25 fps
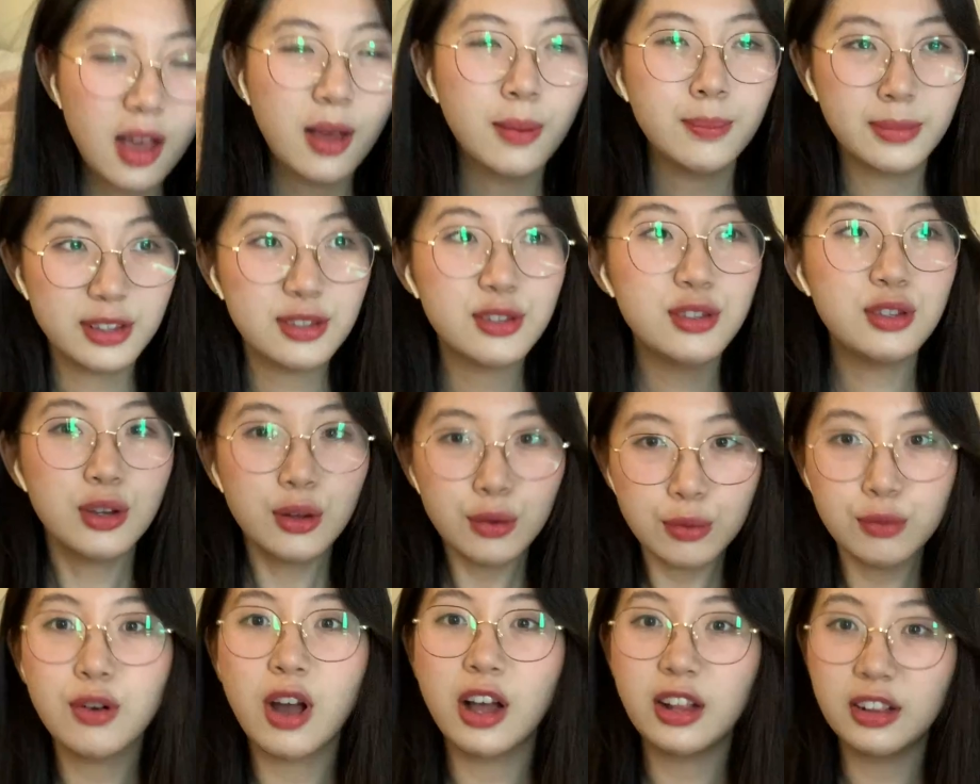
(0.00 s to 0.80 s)
but
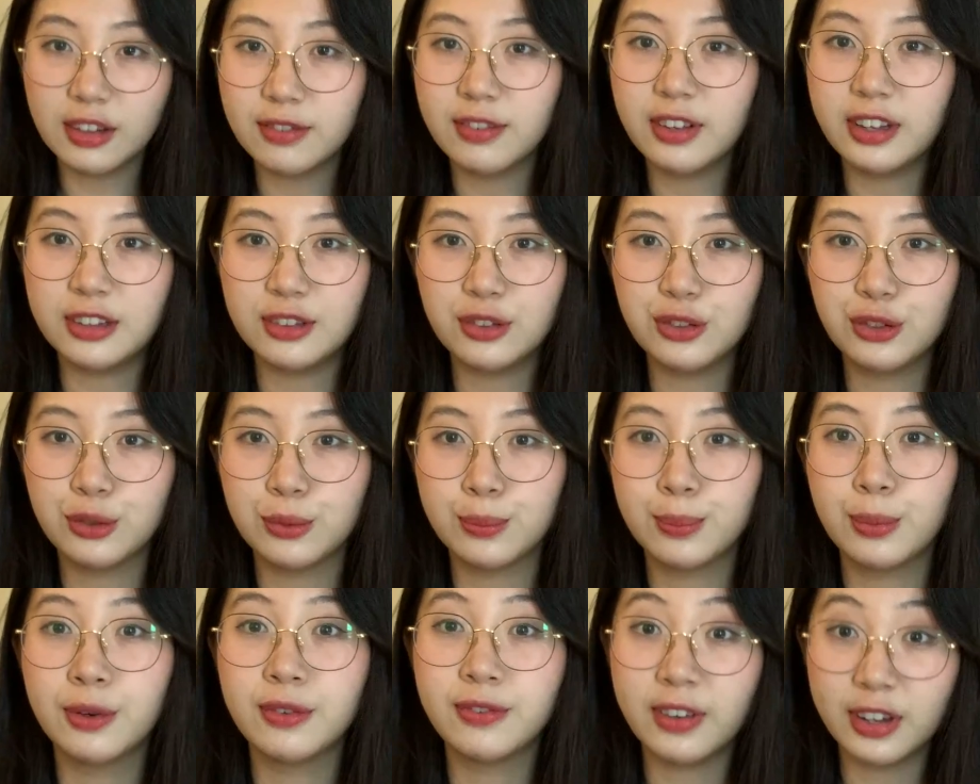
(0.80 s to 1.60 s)
still relevant to
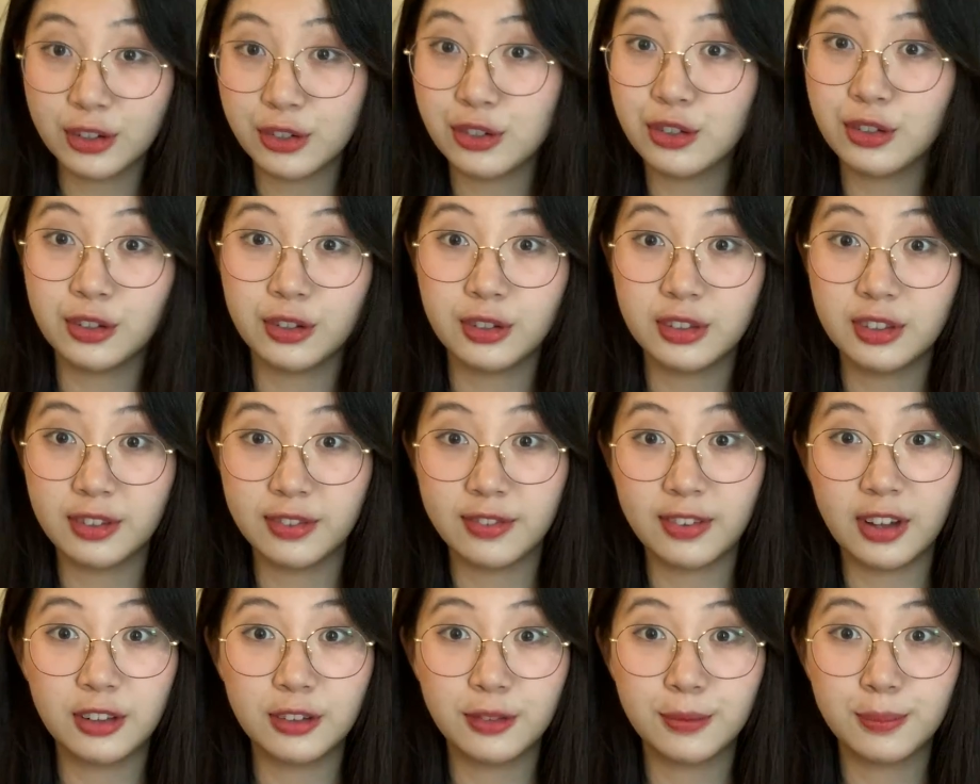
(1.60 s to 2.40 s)
professional
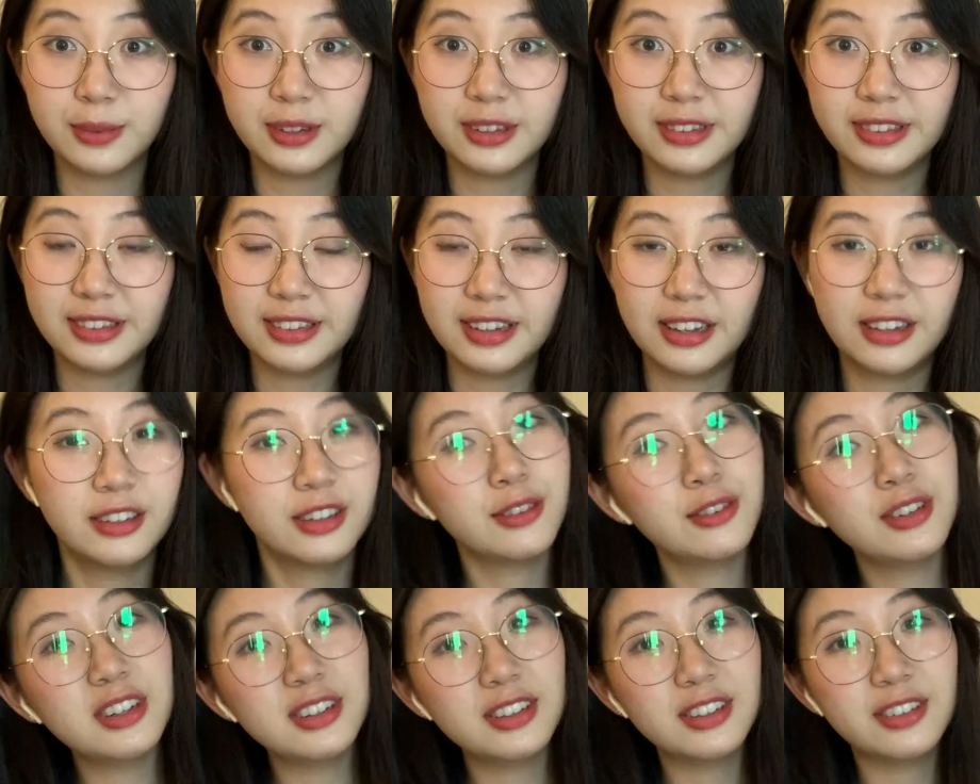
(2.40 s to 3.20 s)
development and
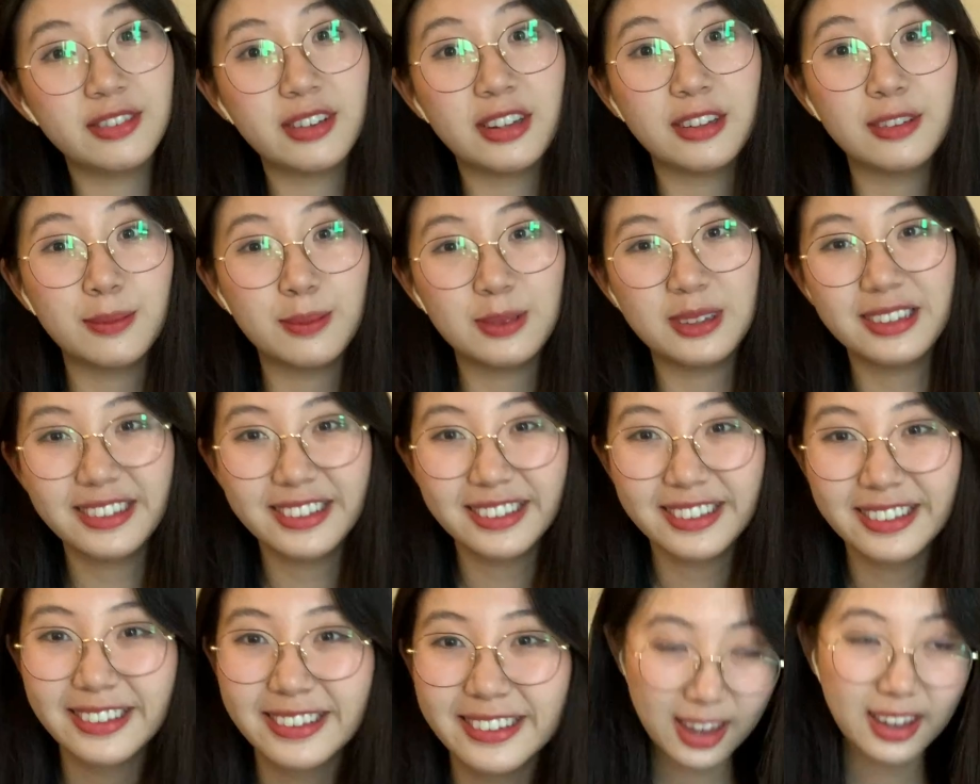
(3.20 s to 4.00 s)
career
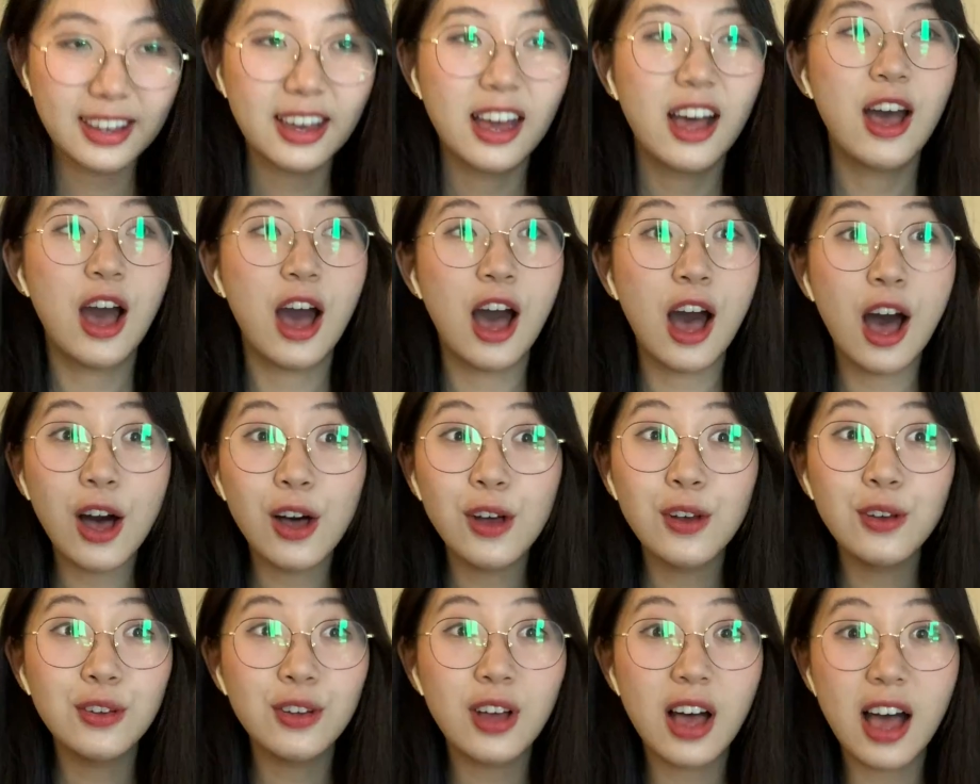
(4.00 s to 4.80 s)
development, like
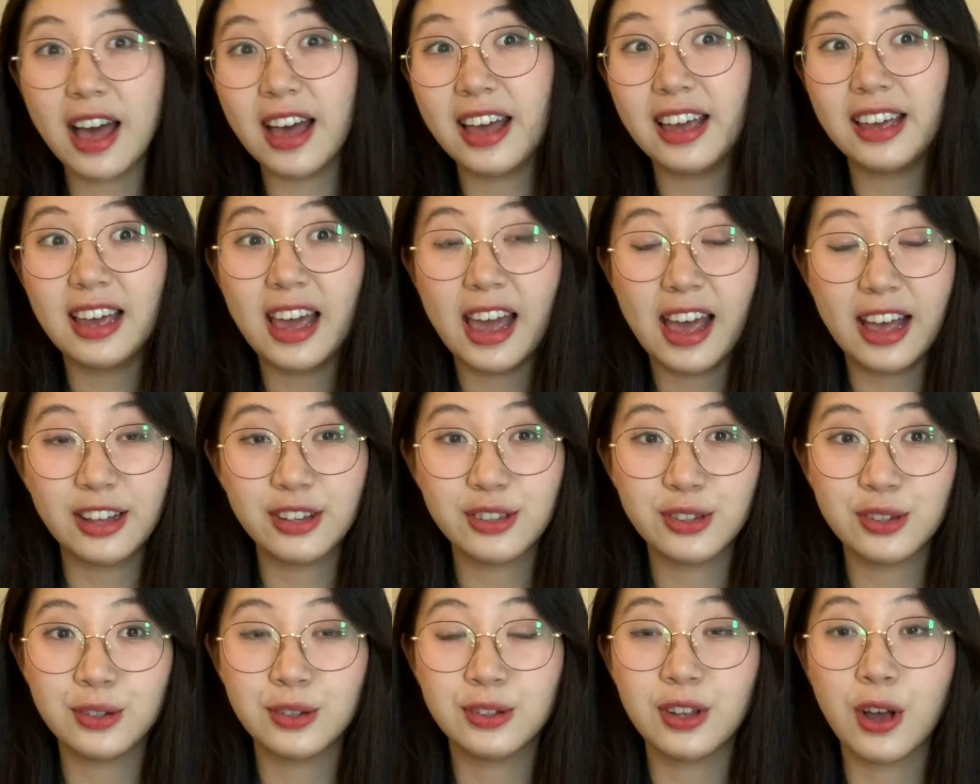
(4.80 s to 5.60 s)
how I
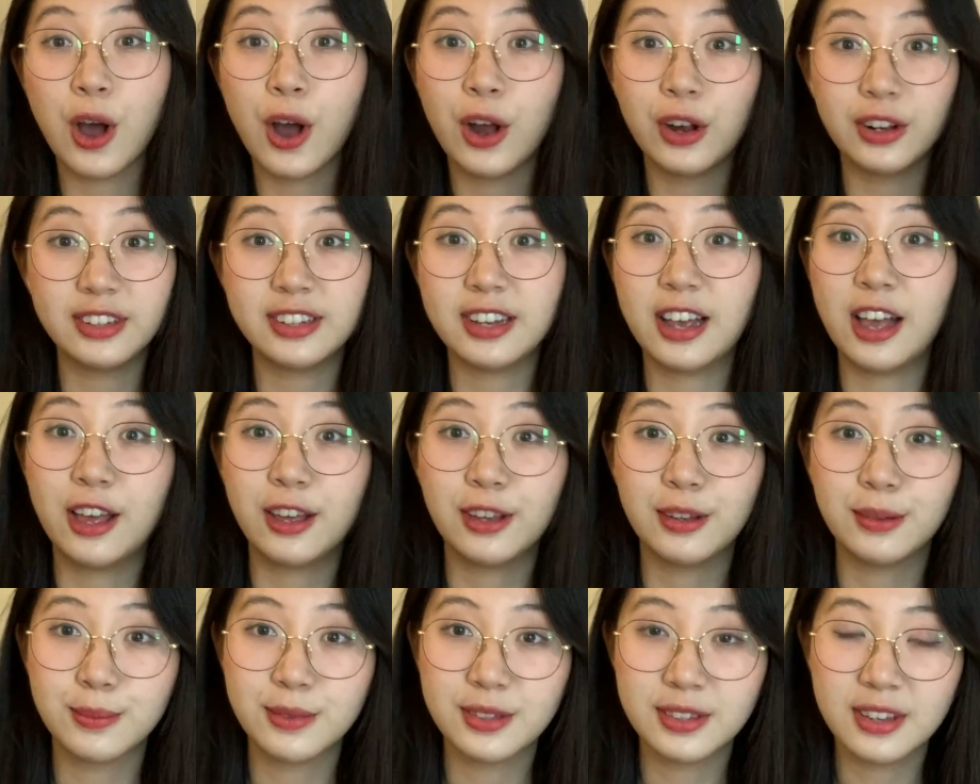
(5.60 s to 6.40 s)
handle the hard
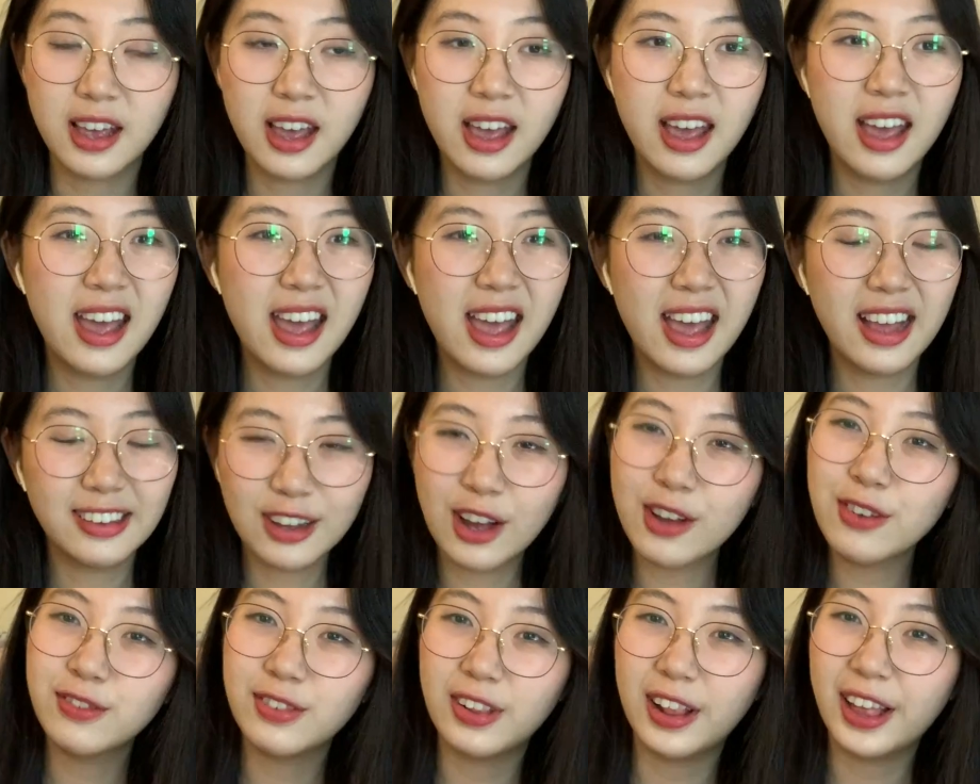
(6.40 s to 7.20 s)
times and
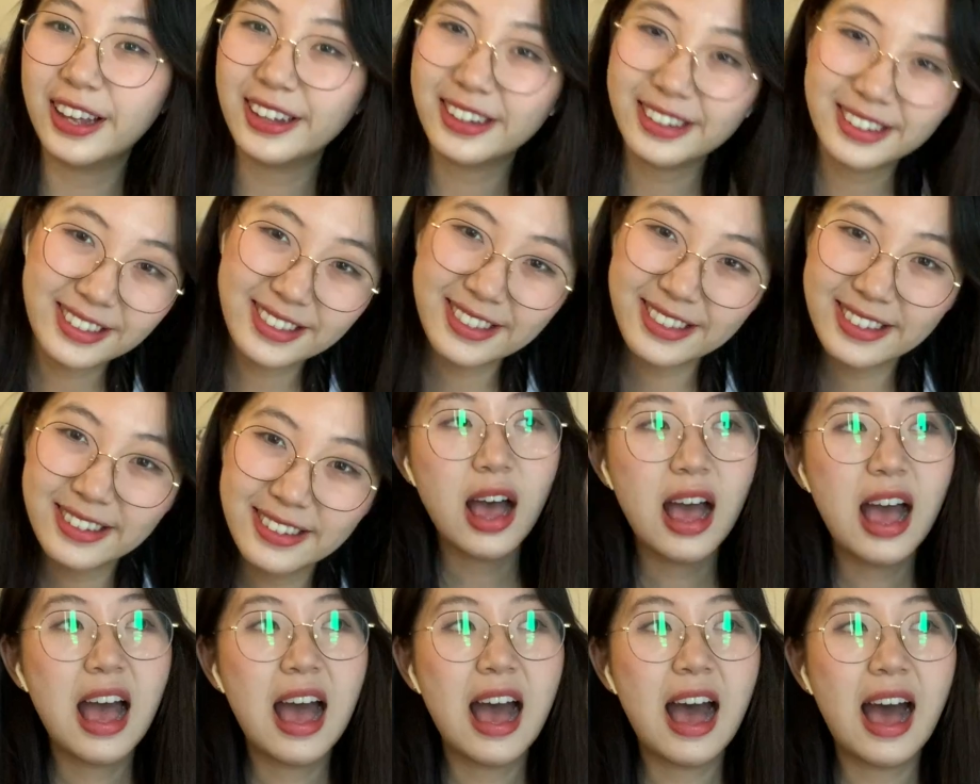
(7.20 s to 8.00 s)
conflicts.
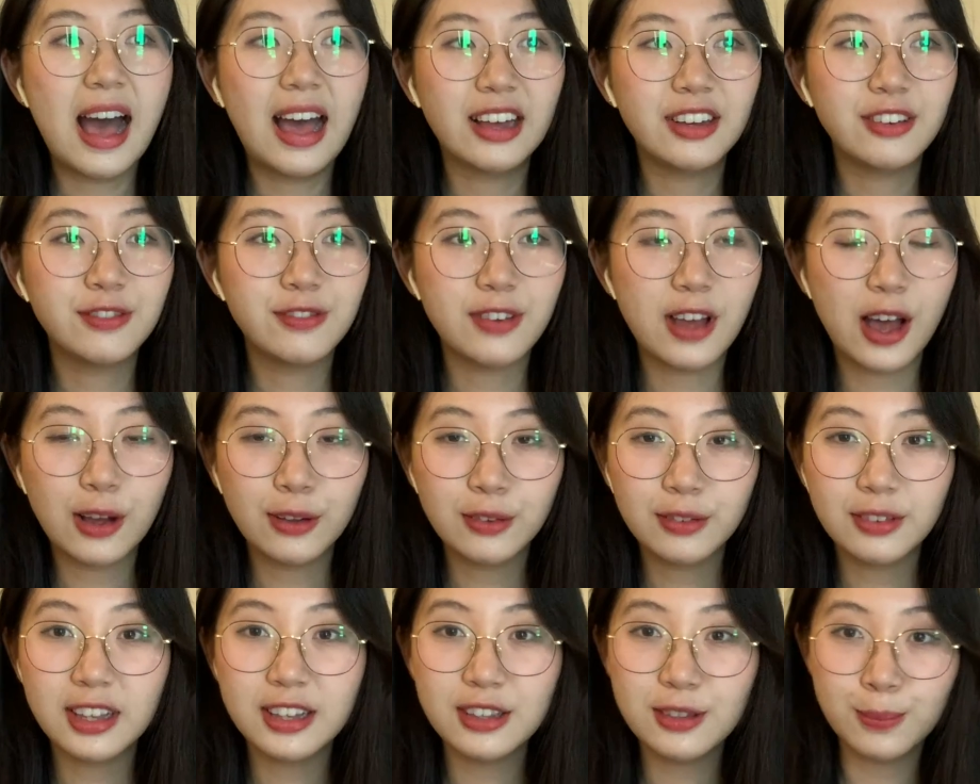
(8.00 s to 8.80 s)
I
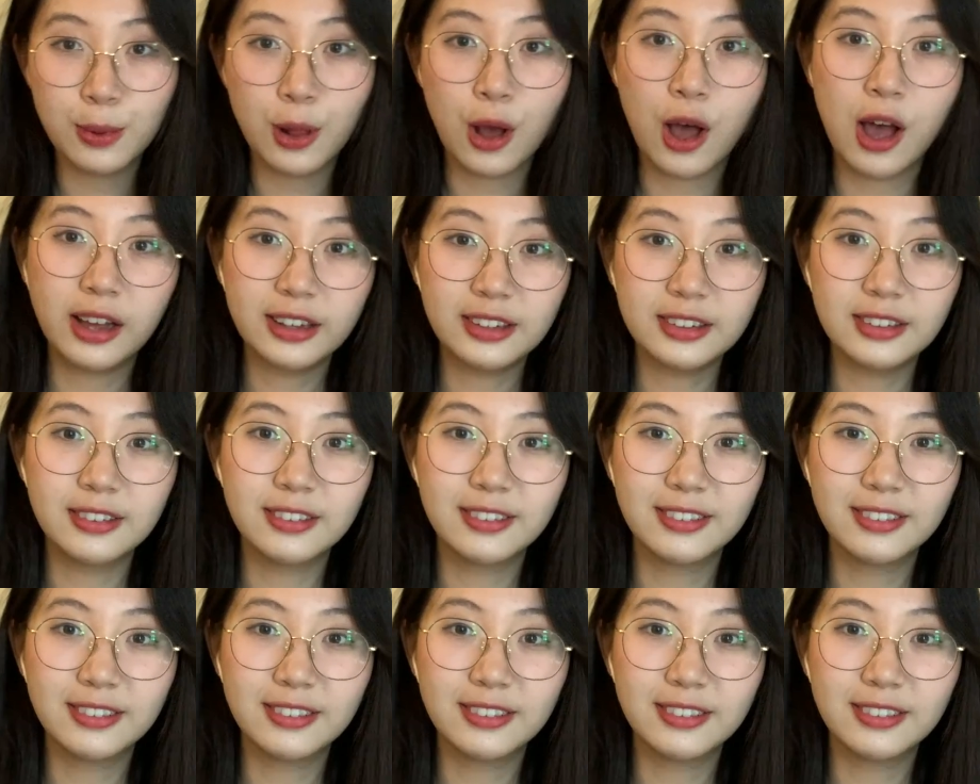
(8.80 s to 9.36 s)
found this blog